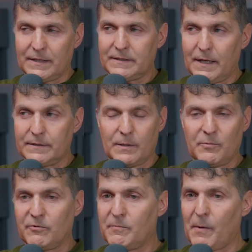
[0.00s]
said, and some
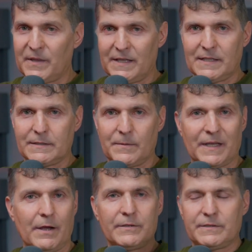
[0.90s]
people remember they said
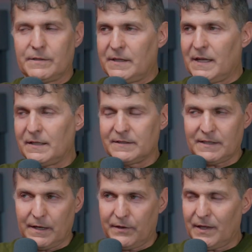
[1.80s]
something else, that they didn't
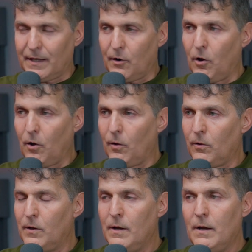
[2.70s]
say anything at all.
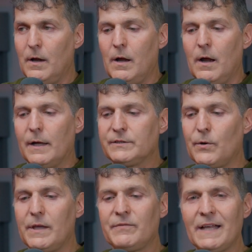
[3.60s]
So
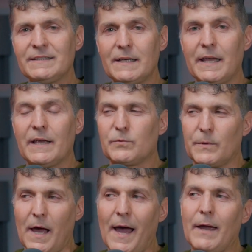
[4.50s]
if that's the case
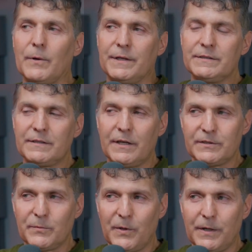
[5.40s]
with eyewitness
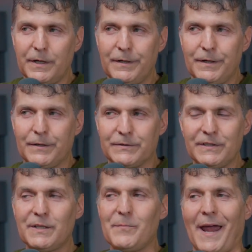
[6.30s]
testimony,
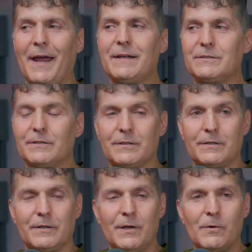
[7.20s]
just
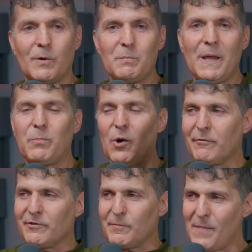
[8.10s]
imagine when people are
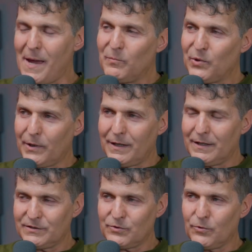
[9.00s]
remembering
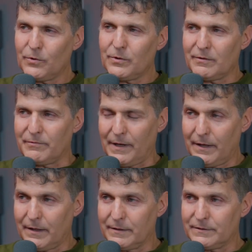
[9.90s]
historical
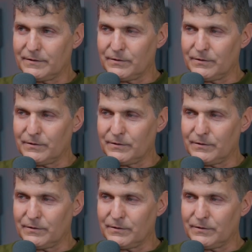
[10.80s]
events